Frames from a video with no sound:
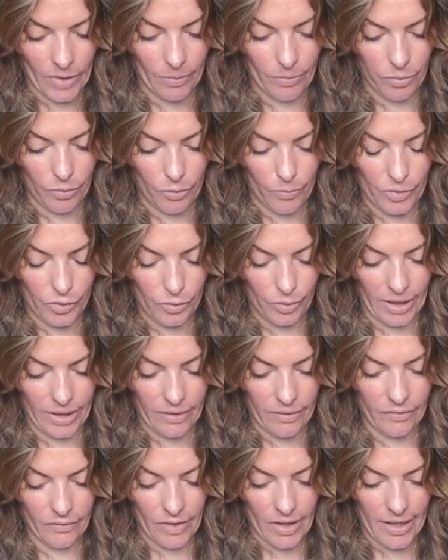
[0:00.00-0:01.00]
born between
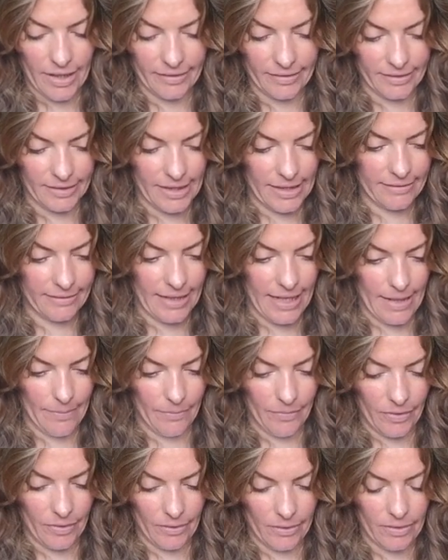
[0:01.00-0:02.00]
the 1st and the 10th